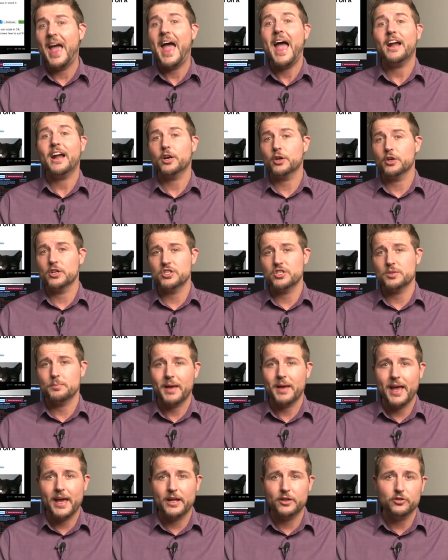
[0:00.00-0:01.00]
hacker in
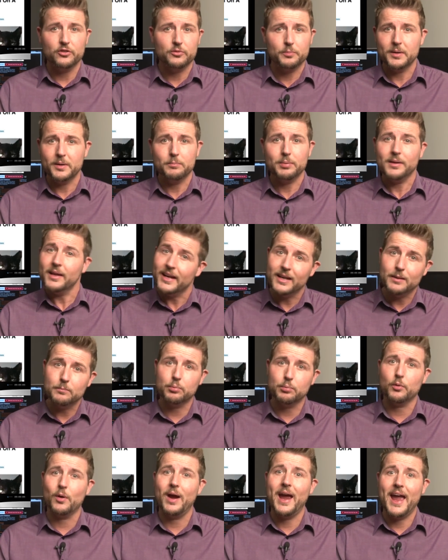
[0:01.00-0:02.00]
Japan who's been playing
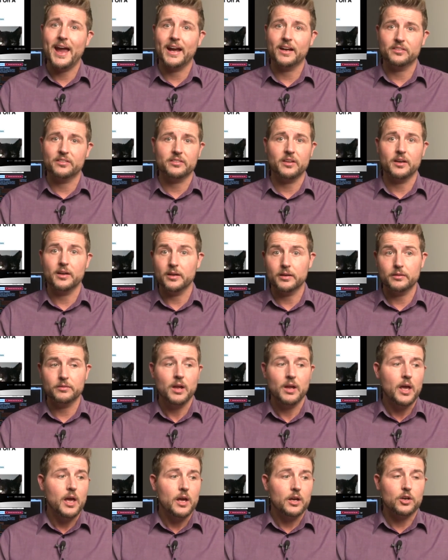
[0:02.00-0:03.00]
pranks,
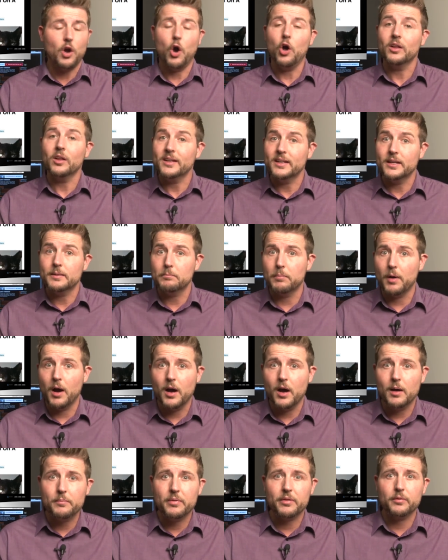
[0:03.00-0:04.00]
calling in
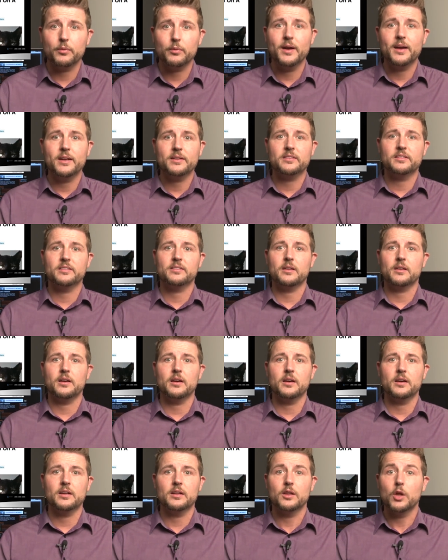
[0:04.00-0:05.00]
bomb threats,
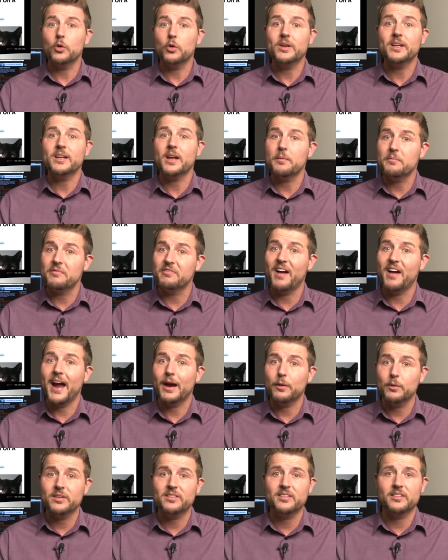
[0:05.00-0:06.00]
loading up
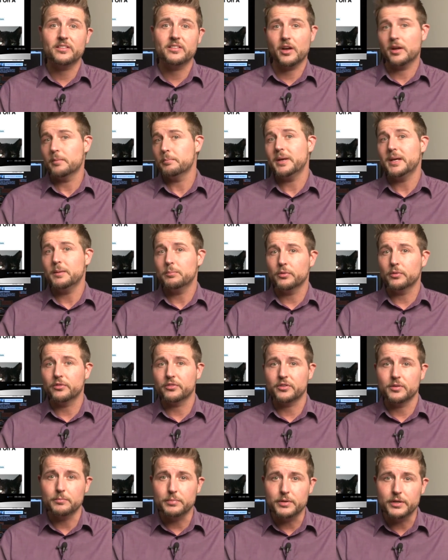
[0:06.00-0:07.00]
viruses on people's
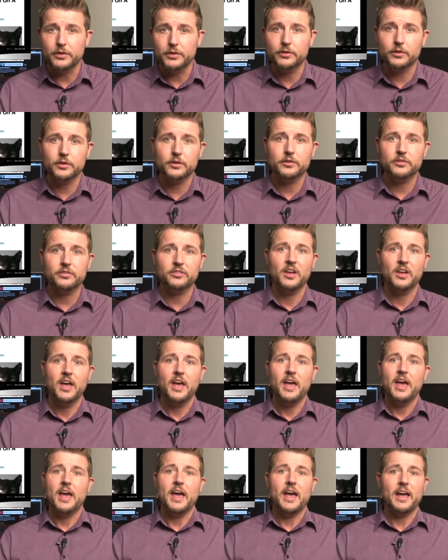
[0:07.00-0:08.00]
computers,
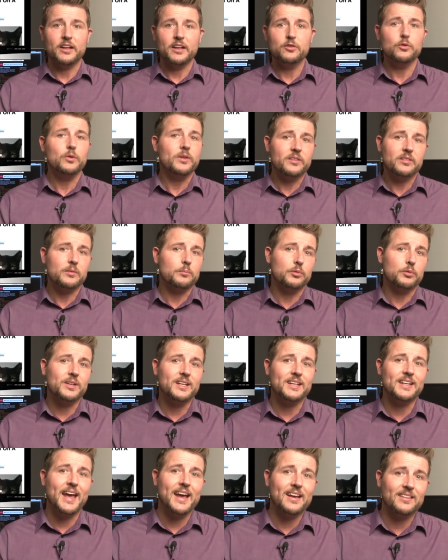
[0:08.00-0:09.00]
and doing some
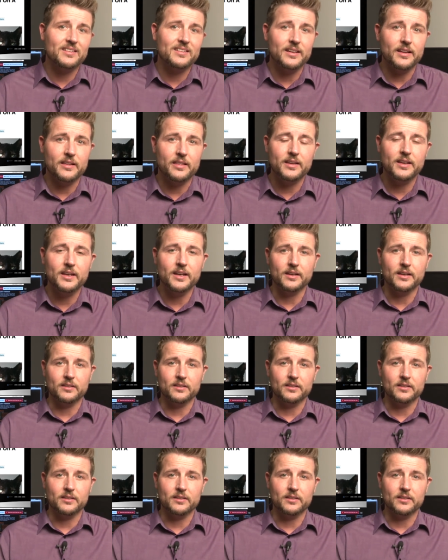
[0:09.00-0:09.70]
pretty nasty things.